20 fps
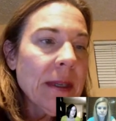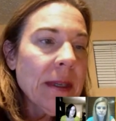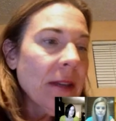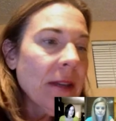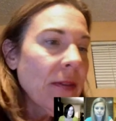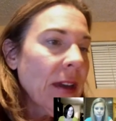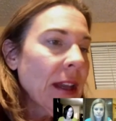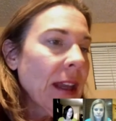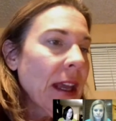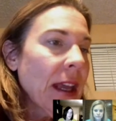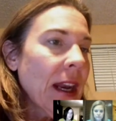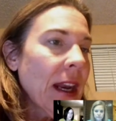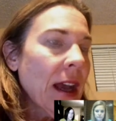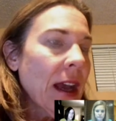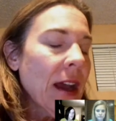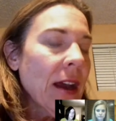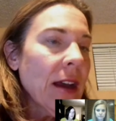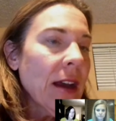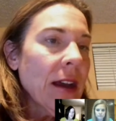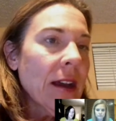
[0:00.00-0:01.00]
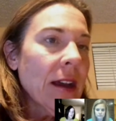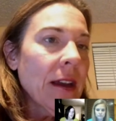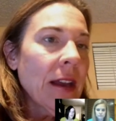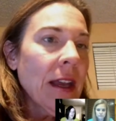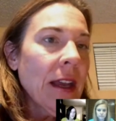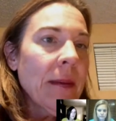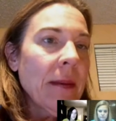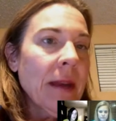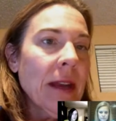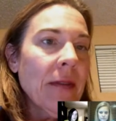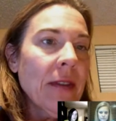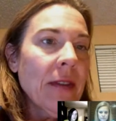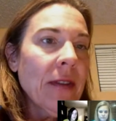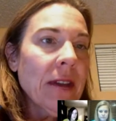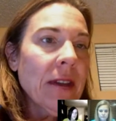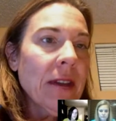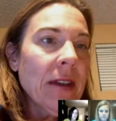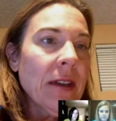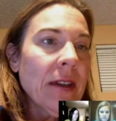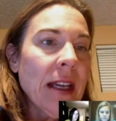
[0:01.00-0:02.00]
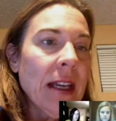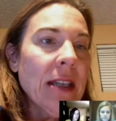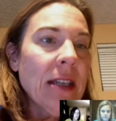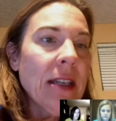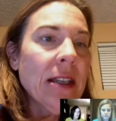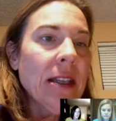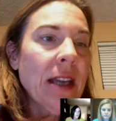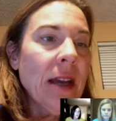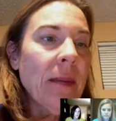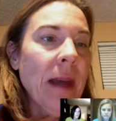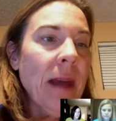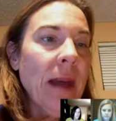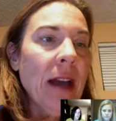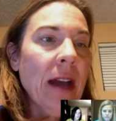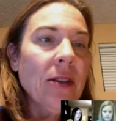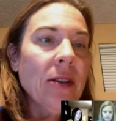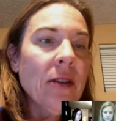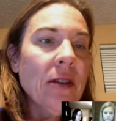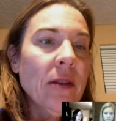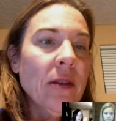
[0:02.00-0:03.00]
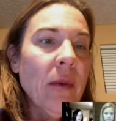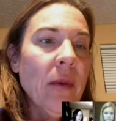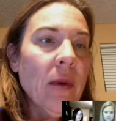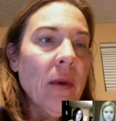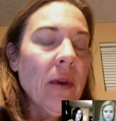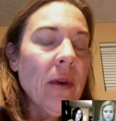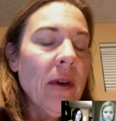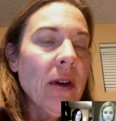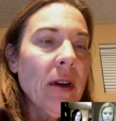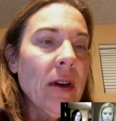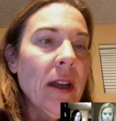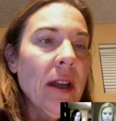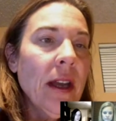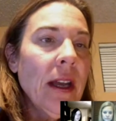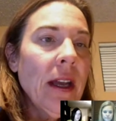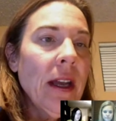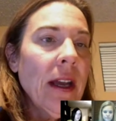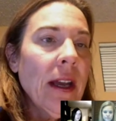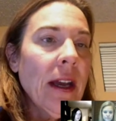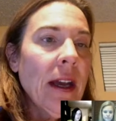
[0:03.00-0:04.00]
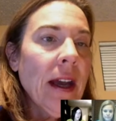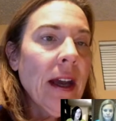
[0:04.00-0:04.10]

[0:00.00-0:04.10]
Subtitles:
specific that anybody feels that I need to take back to the board?